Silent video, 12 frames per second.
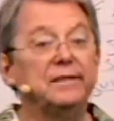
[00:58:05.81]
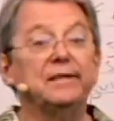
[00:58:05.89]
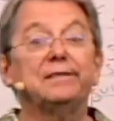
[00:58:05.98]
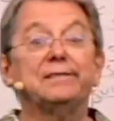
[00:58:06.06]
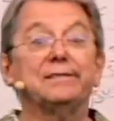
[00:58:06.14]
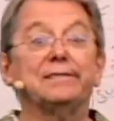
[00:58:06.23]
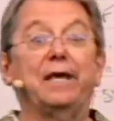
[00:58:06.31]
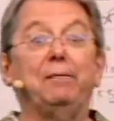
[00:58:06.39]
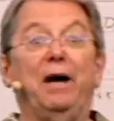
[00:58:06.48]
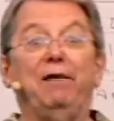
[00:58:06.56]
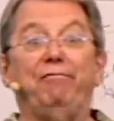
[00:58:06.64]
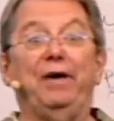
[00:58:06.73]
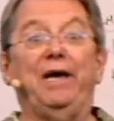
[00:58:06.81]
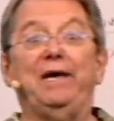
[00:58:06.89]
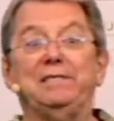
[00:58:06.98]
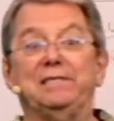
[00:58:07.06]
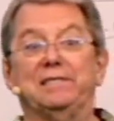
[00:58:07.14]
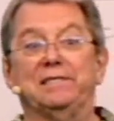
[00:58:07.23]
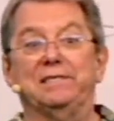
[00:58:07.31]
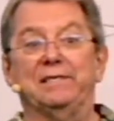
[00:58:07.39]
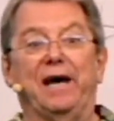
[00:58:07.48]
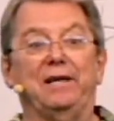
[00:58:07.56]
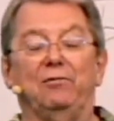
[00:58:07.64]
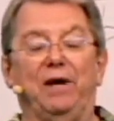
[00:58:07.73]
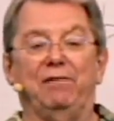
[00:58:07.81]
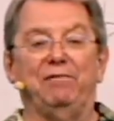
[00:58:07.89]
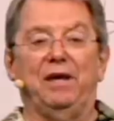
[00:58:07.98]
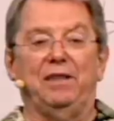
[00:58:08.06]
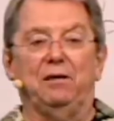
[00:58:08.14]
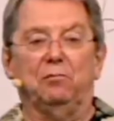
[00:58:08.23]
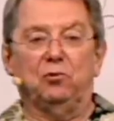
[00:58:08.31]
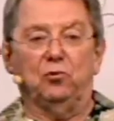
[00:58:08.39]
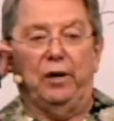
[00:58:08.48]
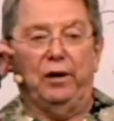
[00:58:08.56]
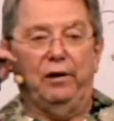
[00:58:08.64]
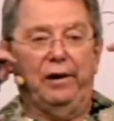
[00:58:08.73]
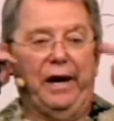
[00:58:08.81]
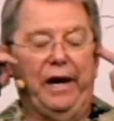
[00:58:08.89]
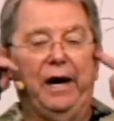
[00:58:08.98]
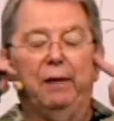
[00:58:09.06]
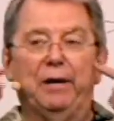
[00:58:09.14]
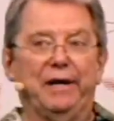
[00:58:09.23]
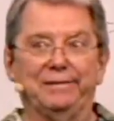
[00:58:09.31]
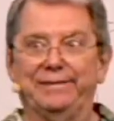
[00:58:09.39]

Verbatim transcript: Just see my face? I don't have nothing between here and here, but